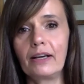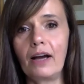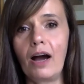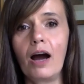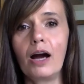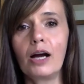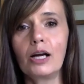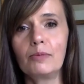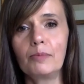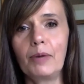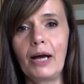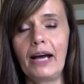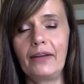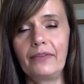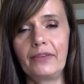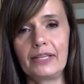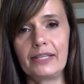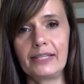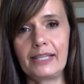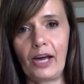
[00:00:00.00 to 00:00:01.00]
Karma on
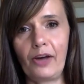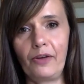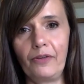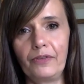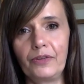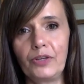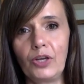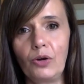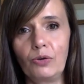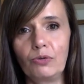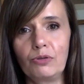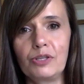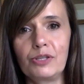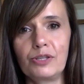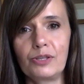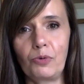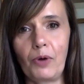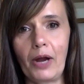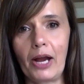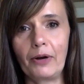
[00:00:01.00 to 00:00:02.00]
the south node
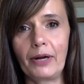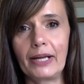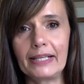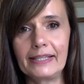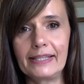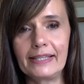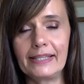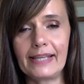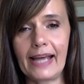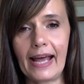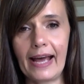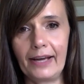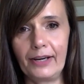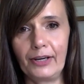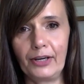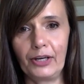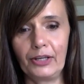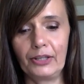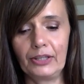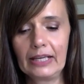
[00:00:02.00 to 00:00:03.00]
squaring
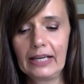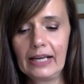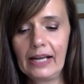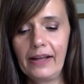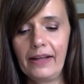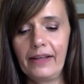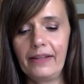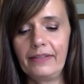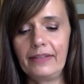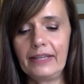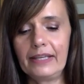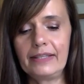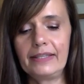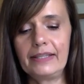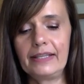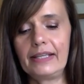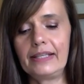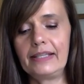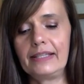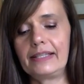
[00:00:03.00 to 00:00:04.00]
Saturn. This
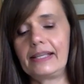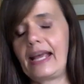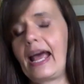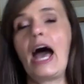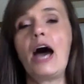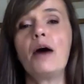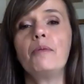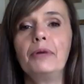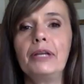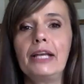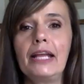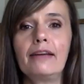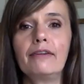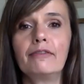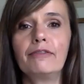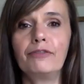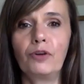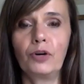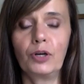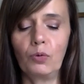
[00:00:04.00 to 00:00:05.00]
is happening
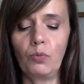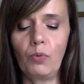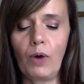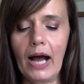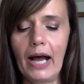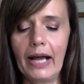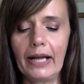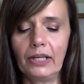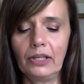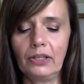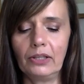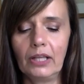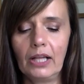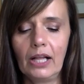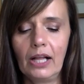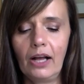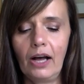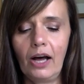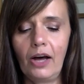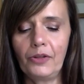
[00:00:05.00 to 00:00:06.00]
for a while,
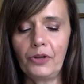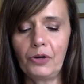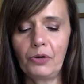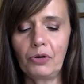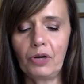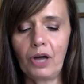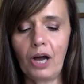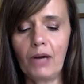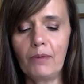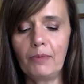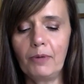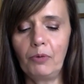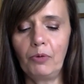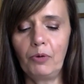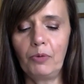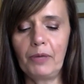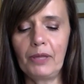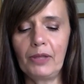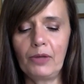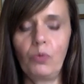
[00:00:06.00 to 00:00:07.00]
although Karma
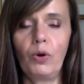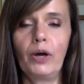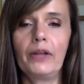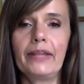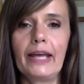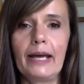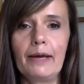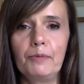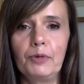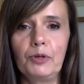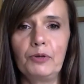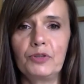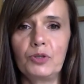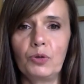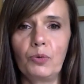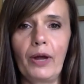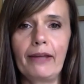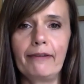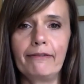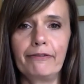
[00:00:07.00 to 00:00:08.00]
will be the one that moves
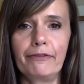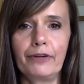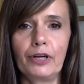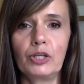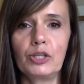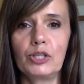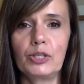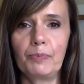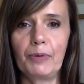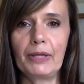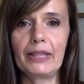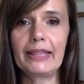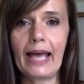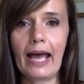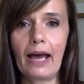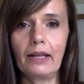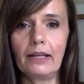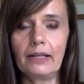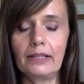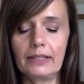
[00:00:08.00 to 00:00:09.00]
away first, but
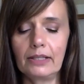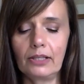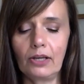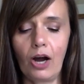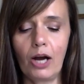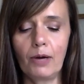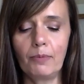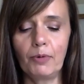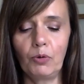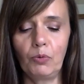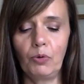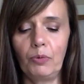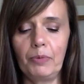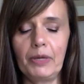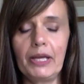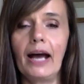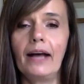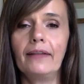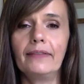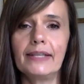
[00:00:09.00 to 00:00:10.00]
that Karma will
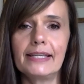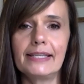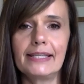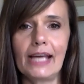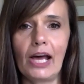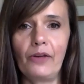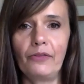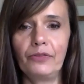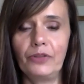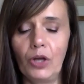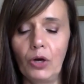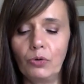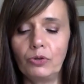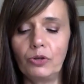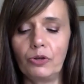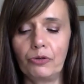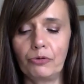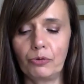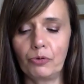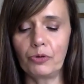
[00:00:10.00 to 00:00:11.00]
be on the south
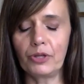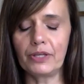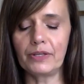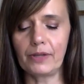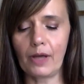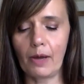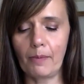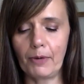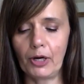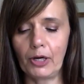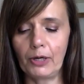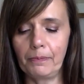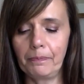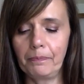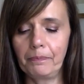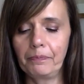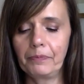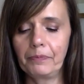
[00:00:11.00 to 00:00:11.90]
node through the summer.